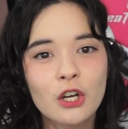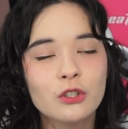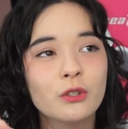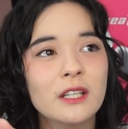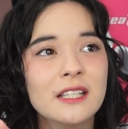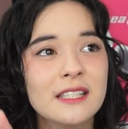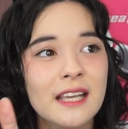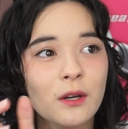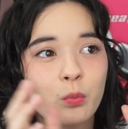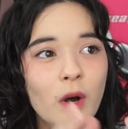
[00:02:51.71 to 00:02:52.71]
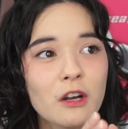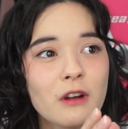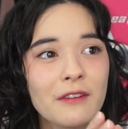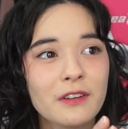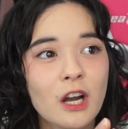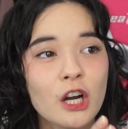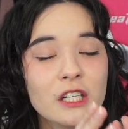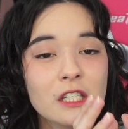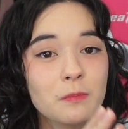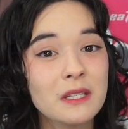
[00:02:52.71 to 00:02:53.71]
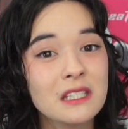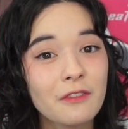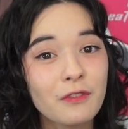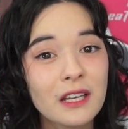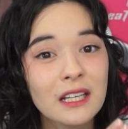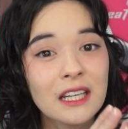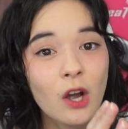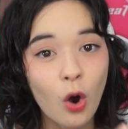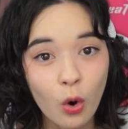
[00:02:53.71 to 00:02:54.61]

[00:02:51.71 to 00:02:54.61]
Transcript: you can set 1 graphic card specifically